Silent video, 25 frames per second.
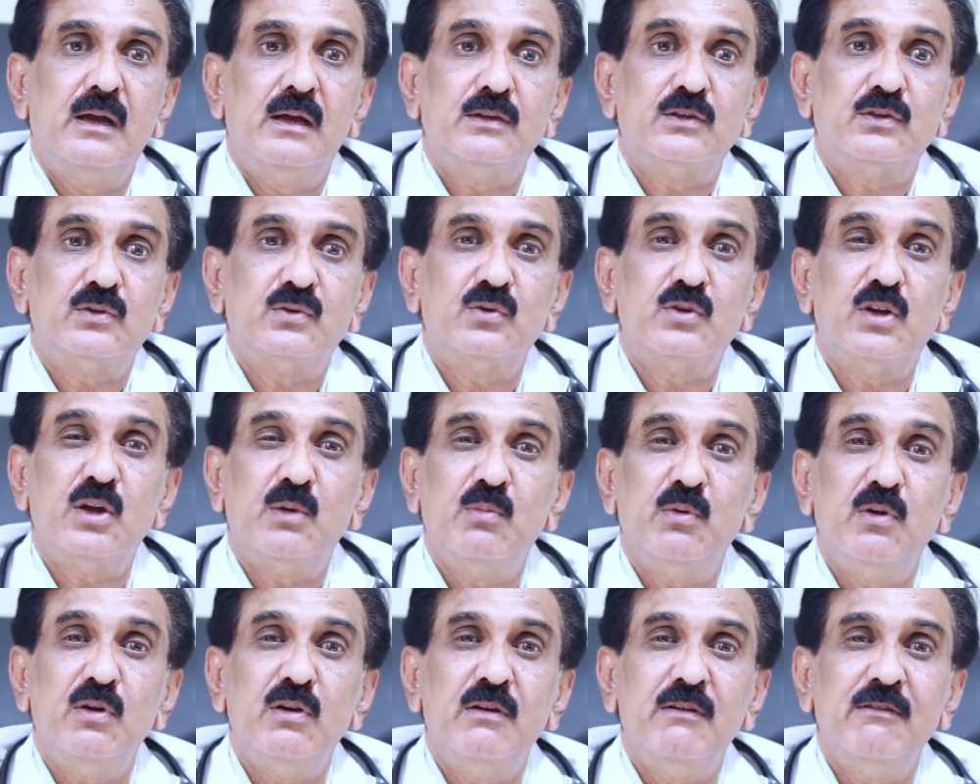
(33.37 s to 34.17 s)

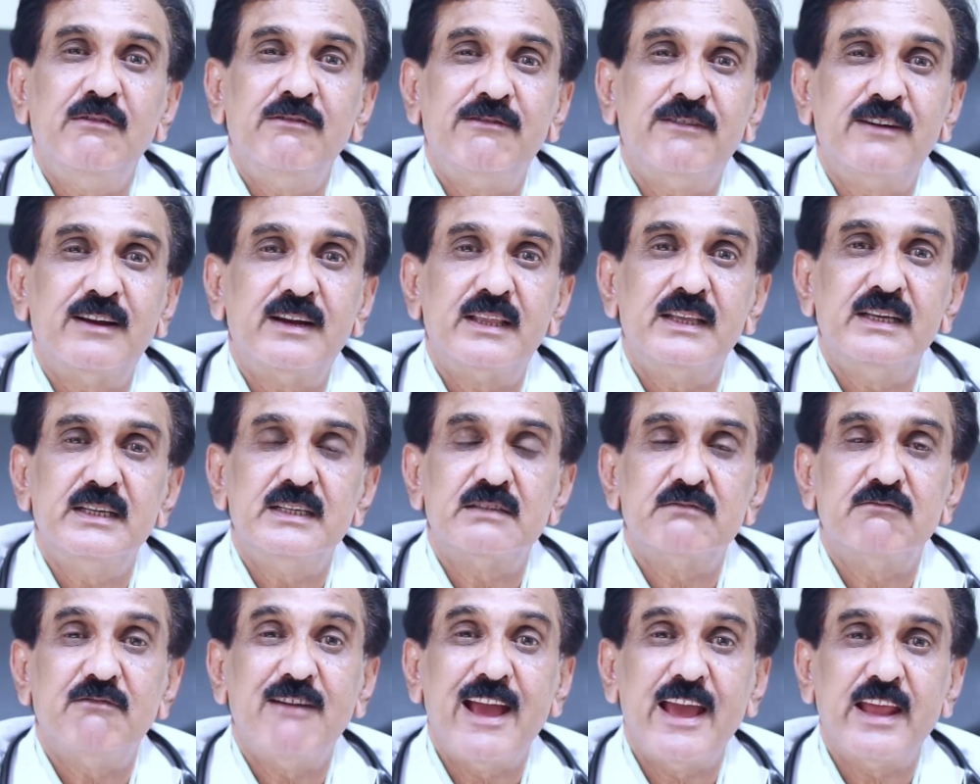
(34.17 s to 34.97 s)
suitable for
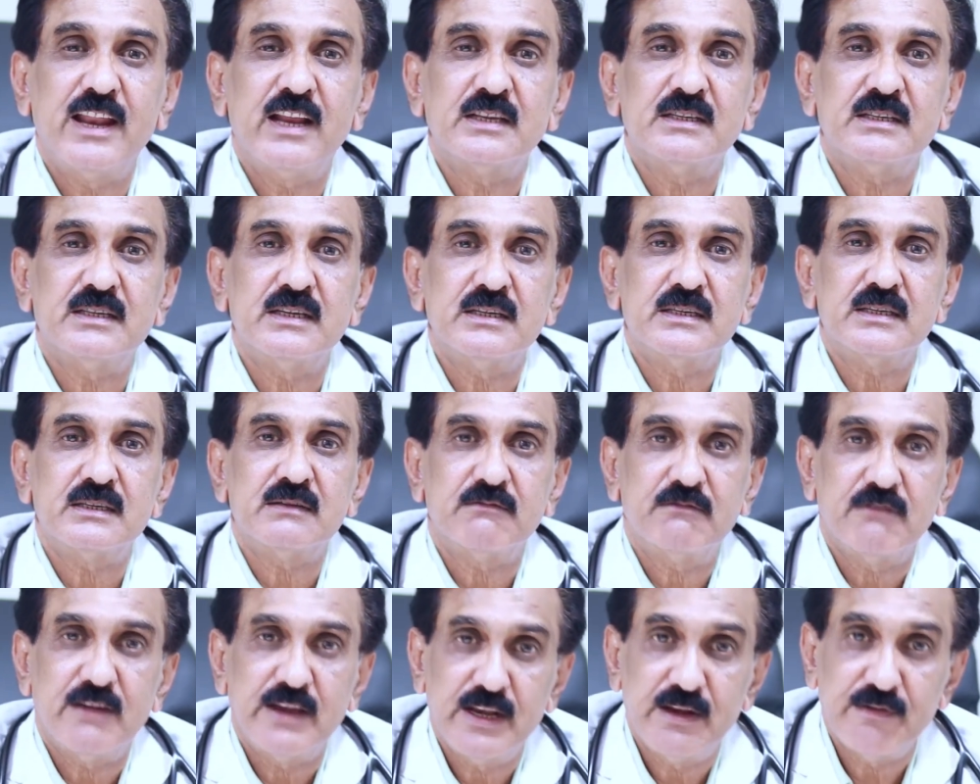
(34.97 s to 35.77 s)
these viruses,
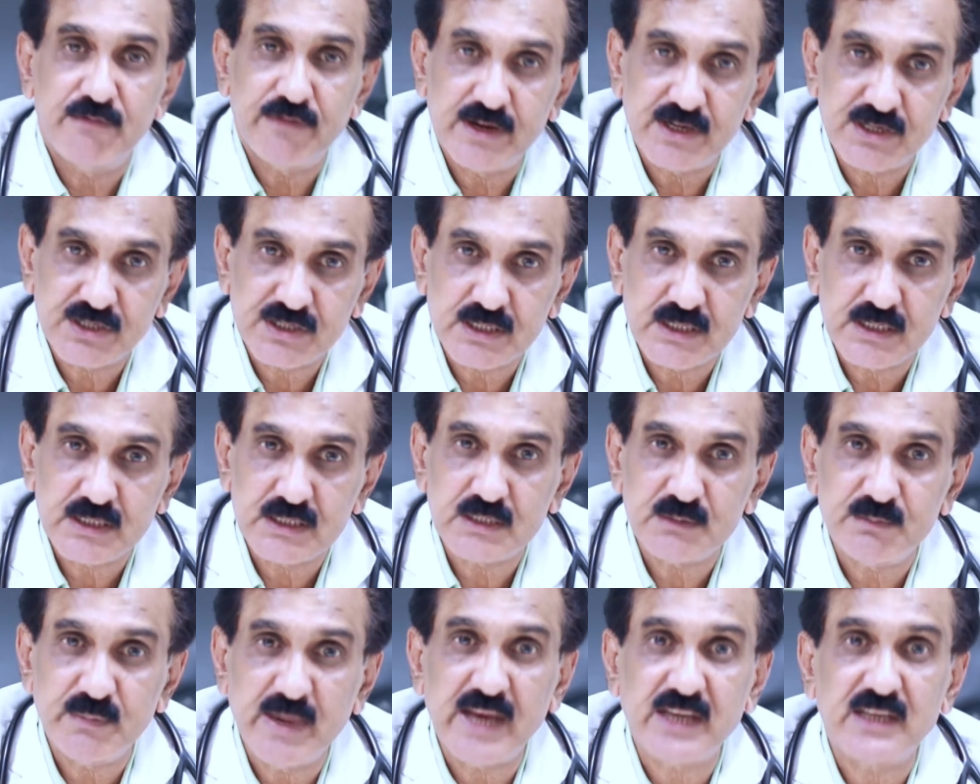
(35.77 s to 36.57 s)

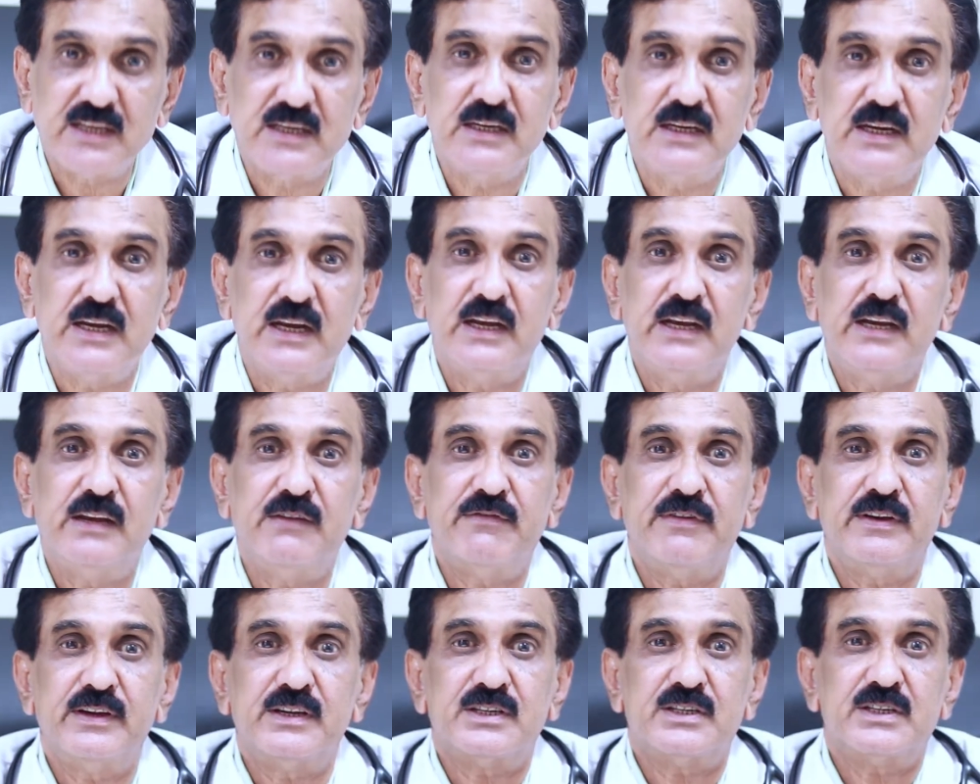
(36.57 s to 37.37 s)
infections, bacterial
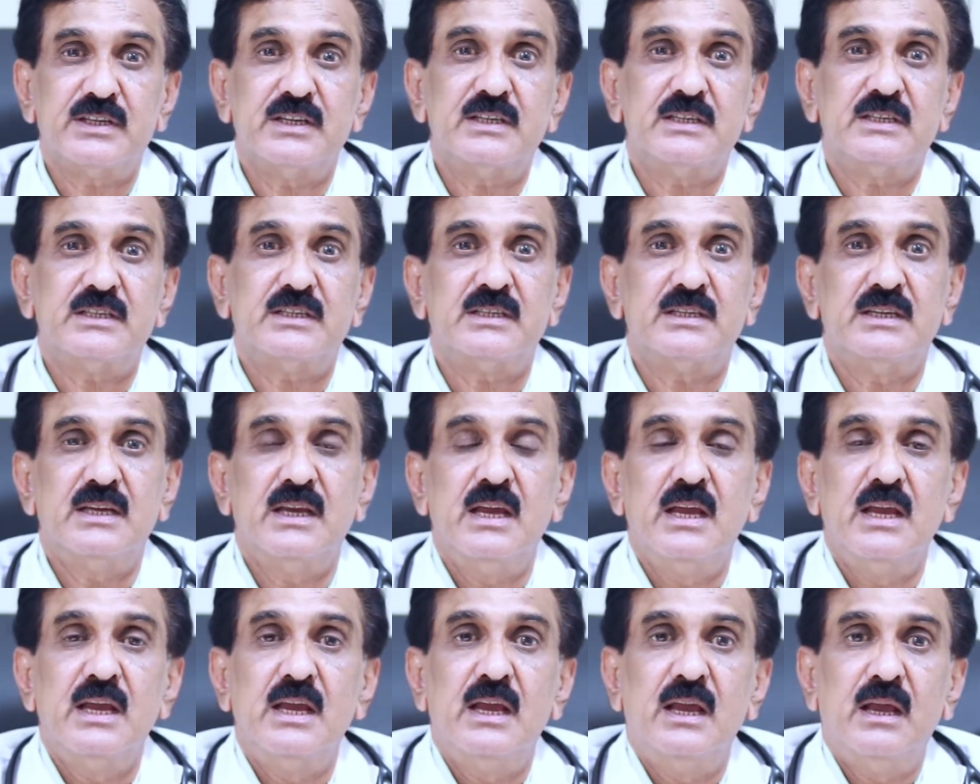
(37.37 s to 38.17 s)
infections,
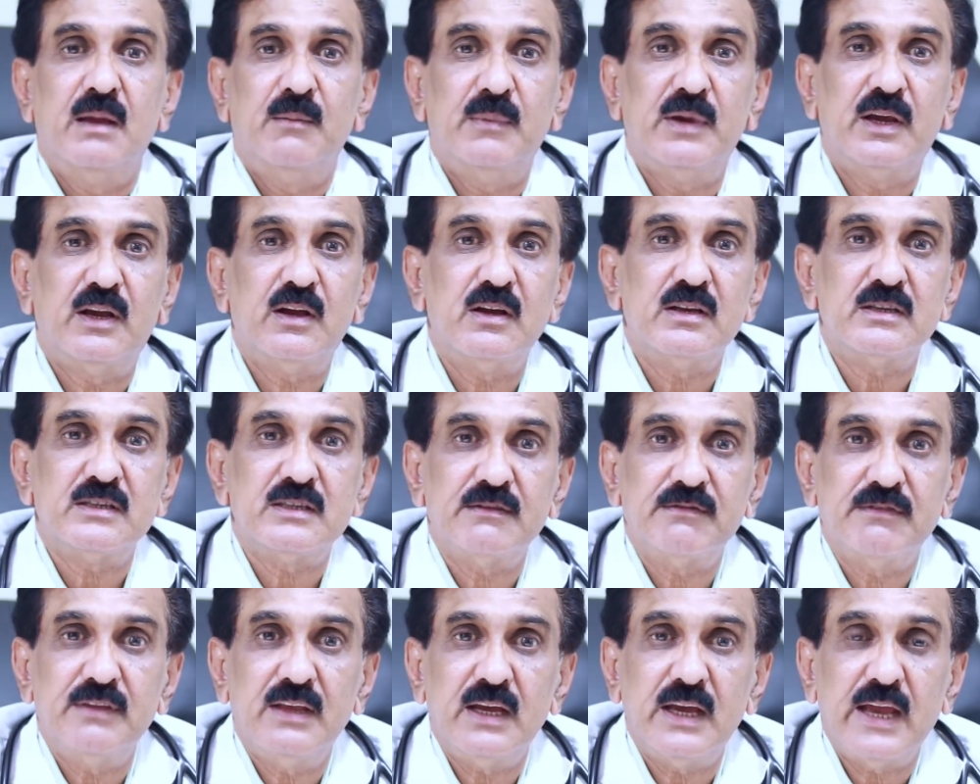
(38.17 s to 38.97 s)
because
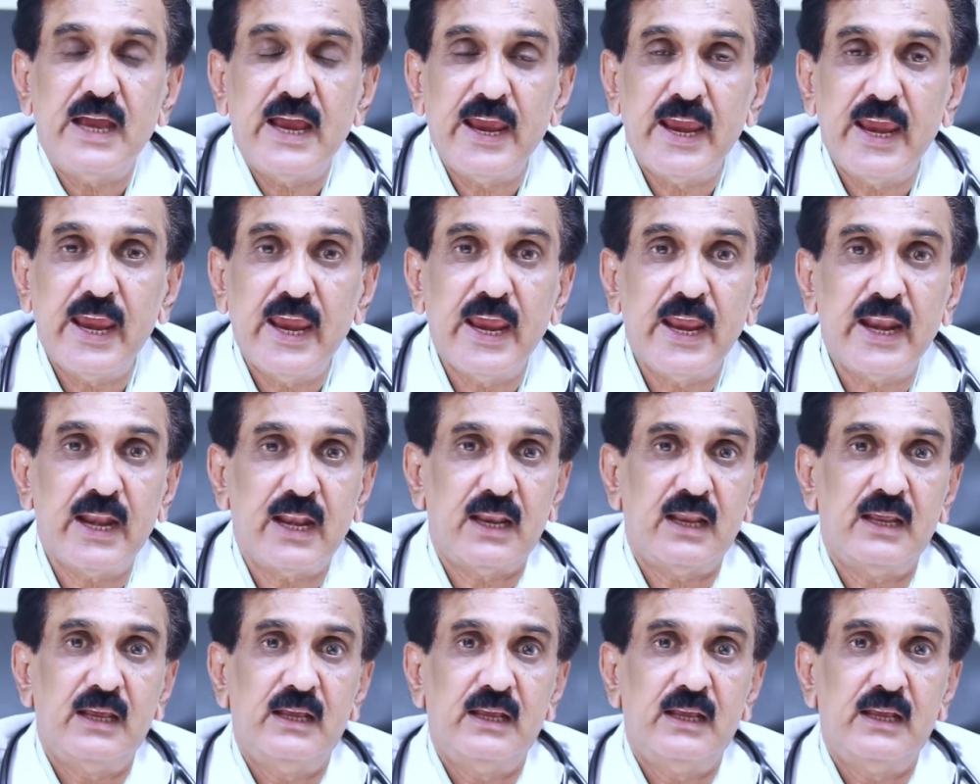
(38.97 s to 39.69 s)
of the air,